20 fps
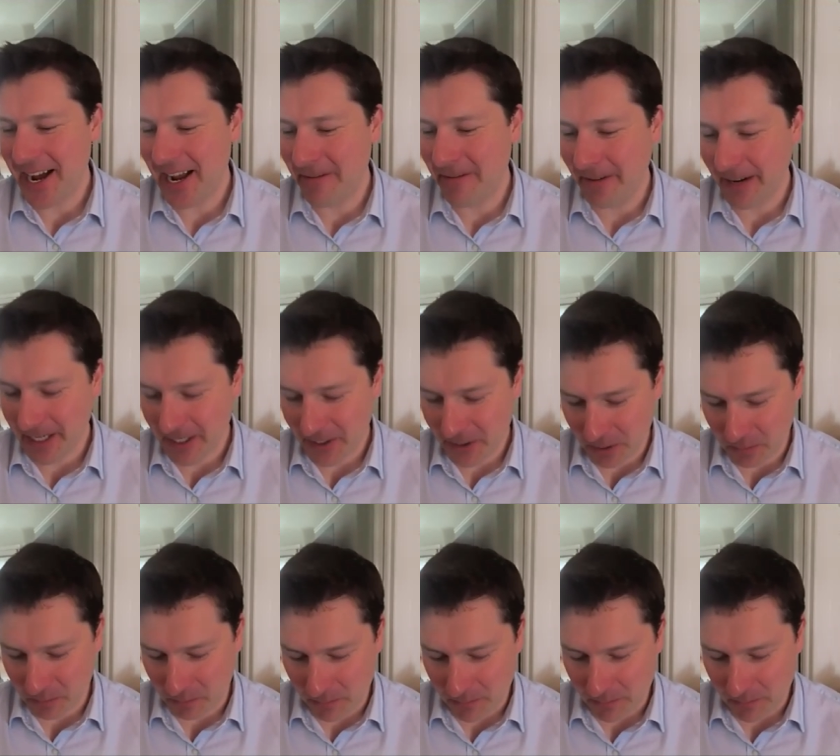If I could
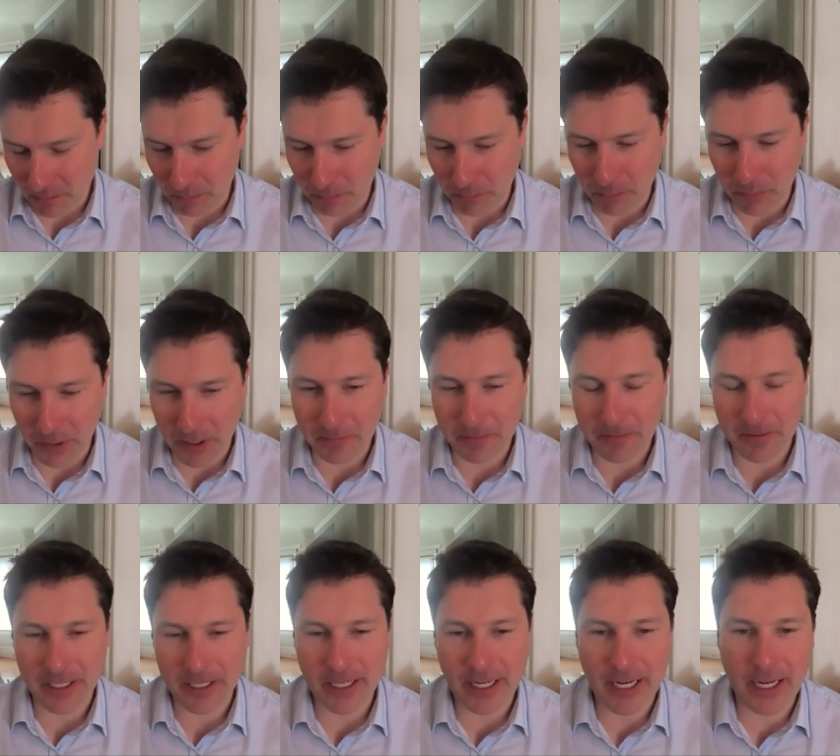just
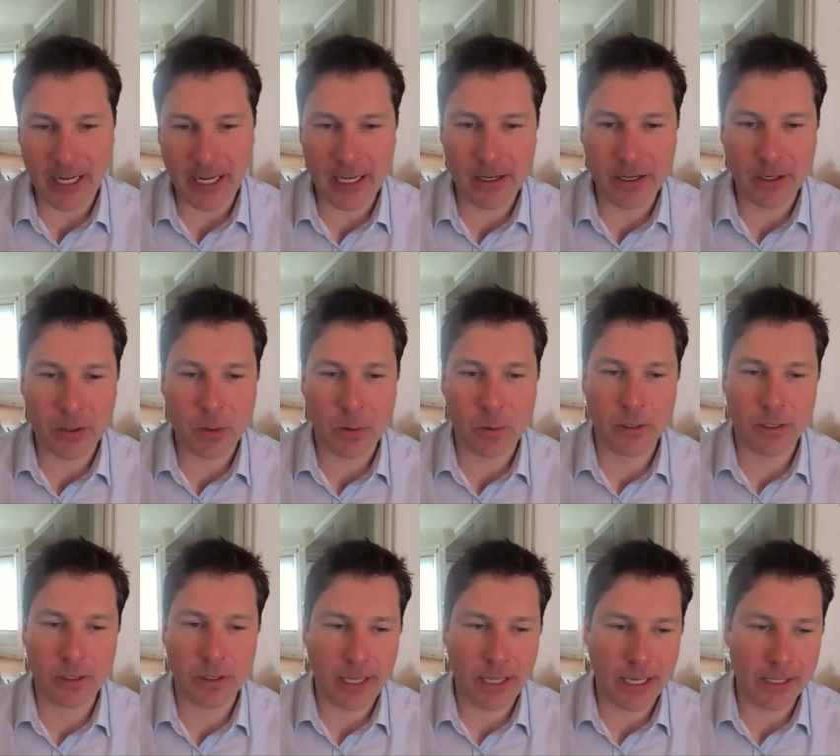briefly
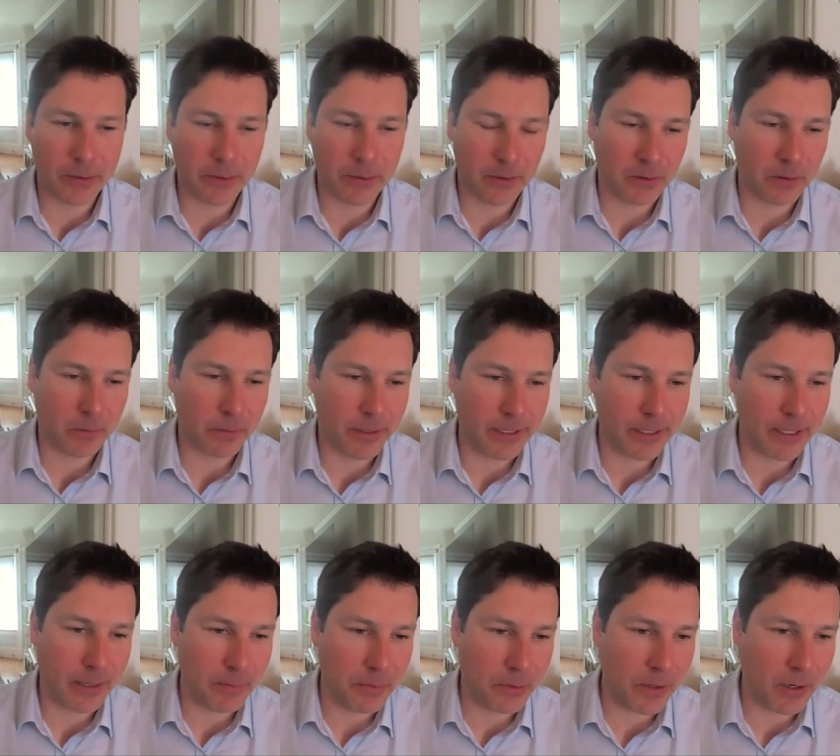editorialize a little bit, and
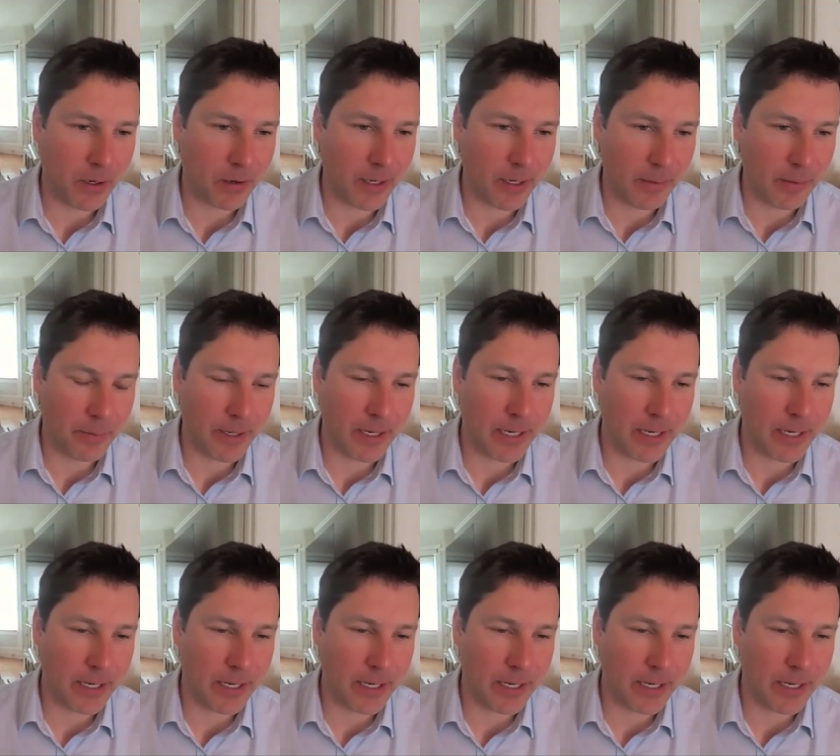I'm sorry, but